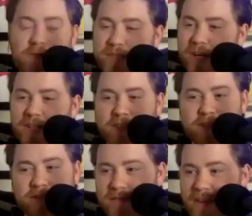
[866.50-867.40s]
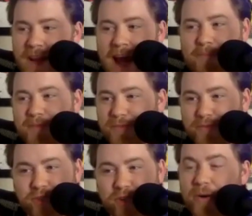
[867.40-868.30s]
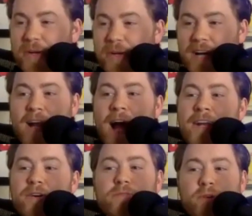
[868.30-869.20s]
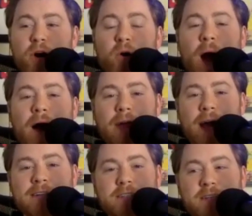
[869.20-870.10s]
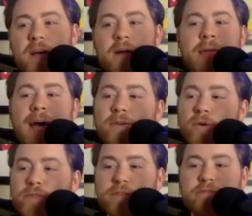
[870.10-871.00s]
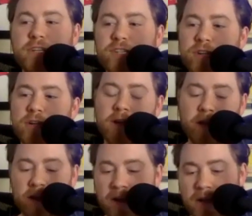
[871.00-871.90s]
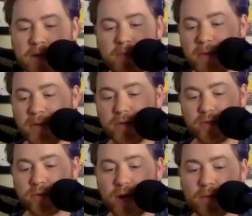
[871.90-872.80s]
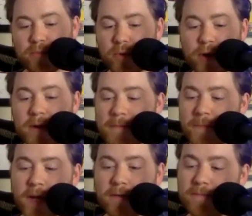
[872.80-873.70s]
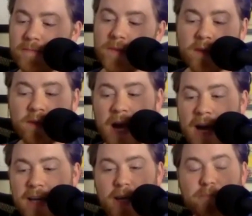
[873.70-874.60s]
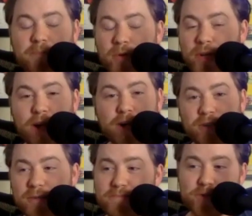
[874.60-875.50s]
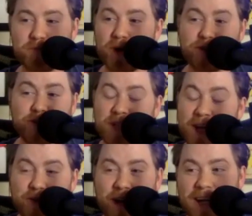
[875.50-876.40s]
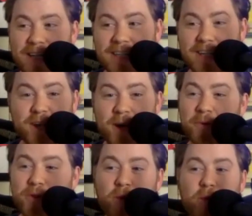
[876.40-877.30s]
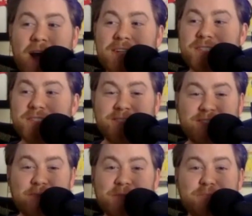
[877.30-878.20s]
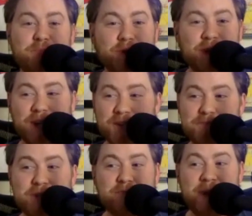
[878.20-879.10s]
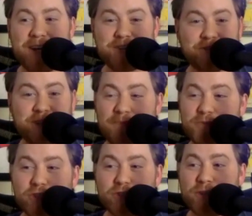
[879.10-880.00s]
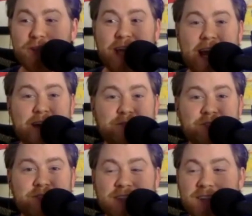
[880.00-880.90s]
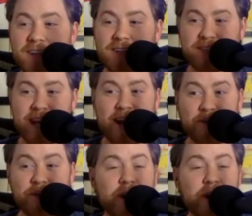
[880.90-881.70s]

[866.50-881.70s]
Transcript: Just an absolute joke. I don't know how that whole division, and that maybe goes to a greater point. Like, yeah, I get it. Billionaires are smart dudes. They had great ideas, but the way some of these billionaires mismanage their teams, just look at the AFC South.